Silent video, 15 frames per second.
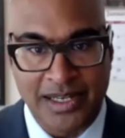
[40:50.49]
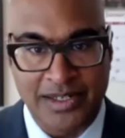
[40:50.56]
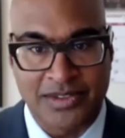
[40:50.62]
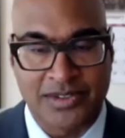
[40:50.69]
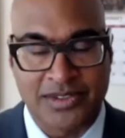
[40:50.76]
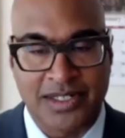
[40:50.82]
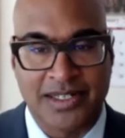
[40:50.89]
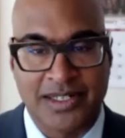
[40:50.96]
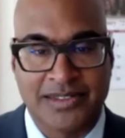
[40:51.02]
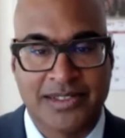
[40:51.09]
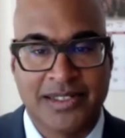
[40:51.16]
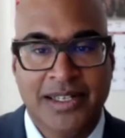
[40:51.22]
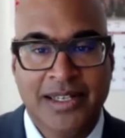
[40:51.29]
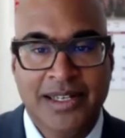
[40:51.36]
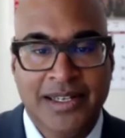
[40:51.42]
exercise
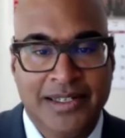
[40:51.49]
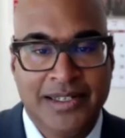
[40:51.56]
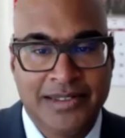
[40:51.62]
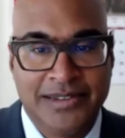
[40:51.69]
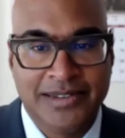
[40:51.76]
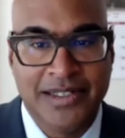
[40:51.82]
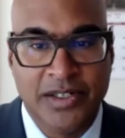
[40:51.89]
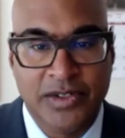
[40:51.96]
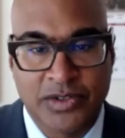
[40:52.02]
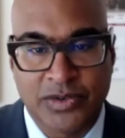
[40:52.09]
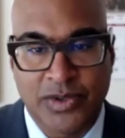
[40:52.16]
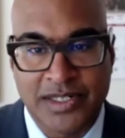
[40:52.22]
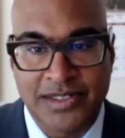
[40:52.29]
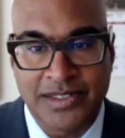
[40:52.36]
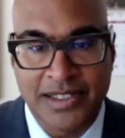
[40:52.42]
the
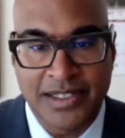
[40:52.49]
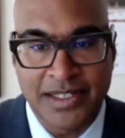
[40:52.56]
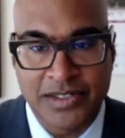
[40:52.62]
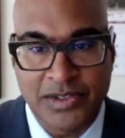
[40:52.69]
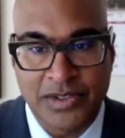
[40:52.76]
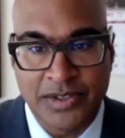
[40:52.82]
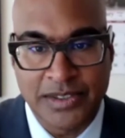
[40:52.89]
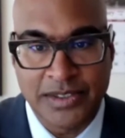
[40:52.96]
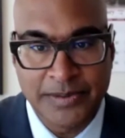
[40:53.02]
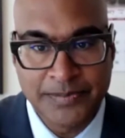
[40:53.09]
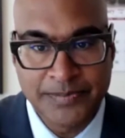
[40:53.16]
discretion that they should.